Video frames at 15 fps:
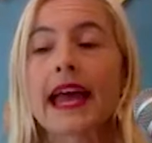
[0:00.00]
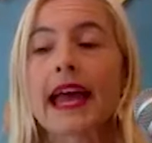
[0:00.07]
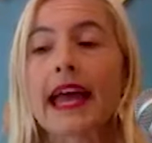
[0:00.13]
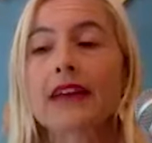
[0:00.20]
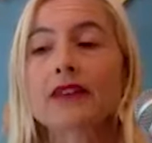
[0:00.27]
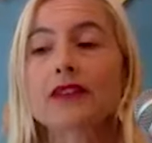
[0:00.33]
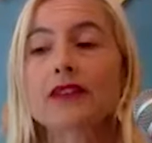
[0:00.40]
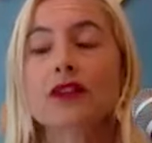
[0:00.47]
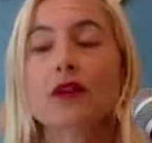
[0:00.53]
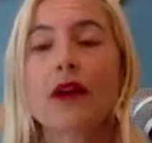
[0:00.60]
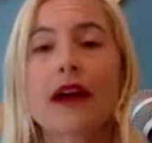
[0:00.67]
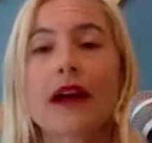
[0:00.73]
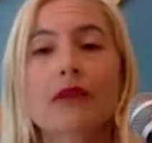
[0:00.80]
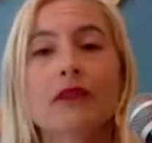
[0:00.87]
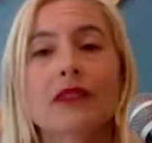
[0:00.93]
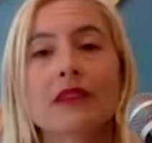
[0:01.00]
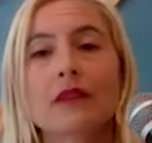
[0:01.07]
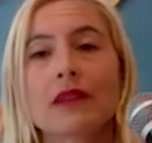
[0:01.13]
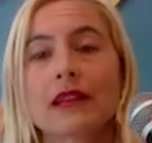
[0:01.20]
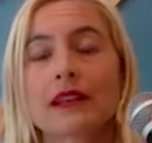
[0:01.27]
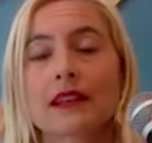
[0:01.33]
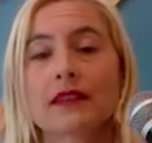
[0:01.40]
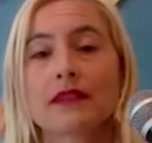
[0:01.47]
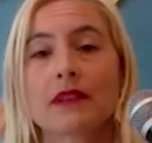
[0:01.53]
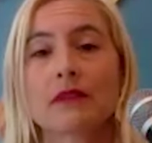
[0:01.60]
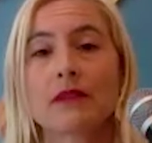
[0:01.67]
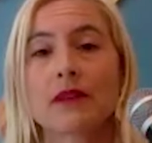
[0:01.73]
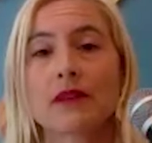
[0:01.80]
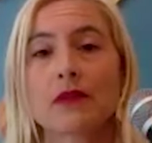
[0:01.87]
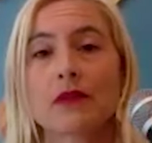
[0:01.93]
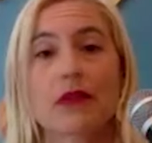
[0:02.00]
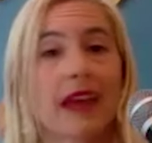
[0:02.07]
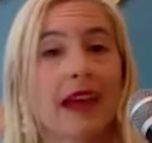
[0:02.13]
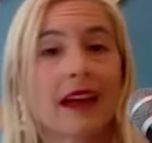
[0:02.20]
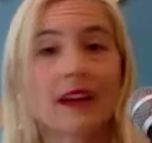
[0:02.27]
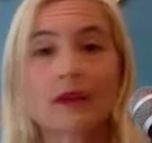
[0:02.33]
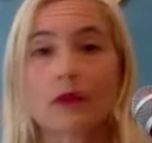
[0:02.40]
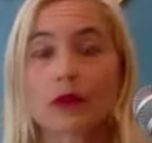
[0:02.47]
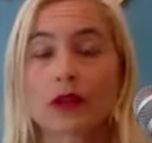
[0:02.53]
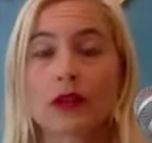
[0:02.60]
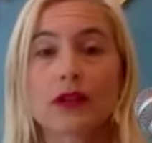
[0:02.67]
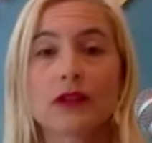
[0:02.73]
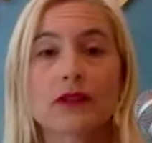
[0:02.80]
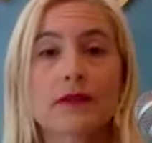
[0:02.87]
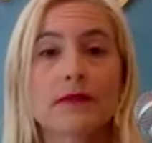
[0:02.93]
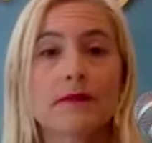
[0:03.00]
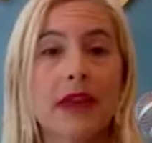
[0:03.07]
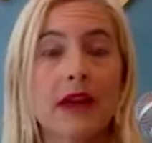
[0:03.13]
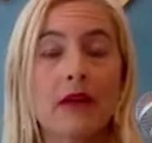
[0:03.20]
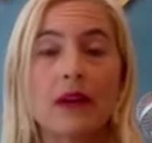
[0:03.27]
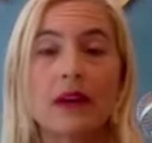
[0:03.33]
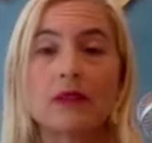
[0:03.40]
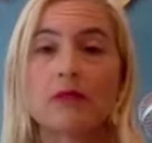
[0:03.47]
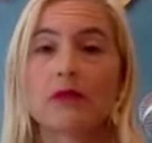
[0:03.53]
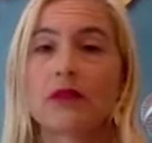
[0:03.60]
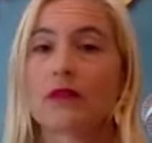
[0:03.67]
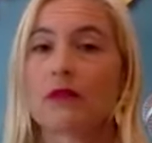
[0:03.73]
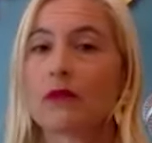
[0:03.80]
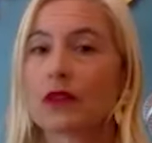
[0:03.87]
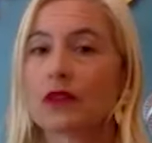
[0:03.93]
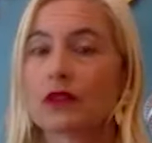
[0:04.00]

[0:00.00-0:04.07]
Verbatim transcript: And so I really want to live in a both and world. I want to move more